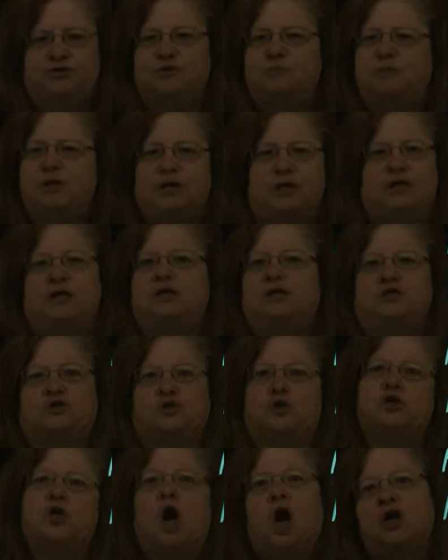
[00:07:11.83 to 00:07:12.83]
to pity is
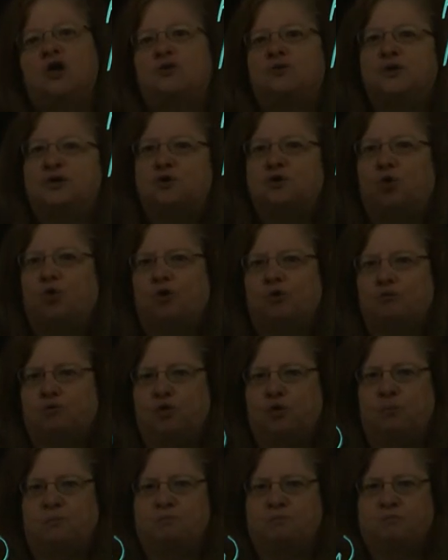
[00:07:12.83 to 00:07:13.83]
the lawyer in the
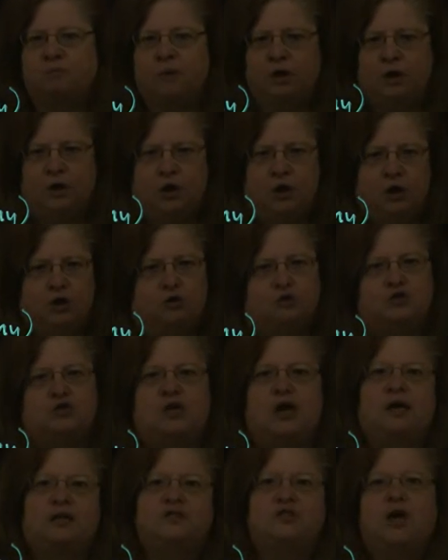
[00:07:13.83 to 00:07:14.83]
courtroom who
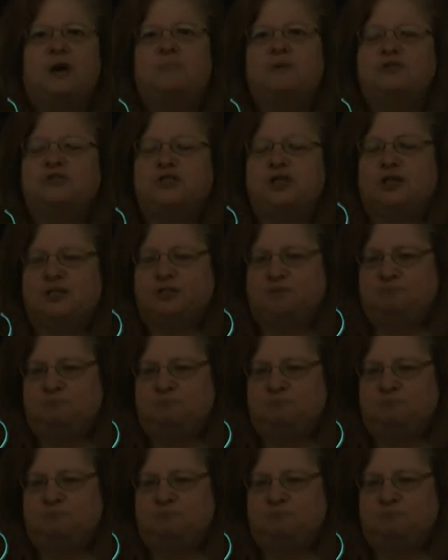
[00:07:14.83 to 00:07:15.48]
stands up and says,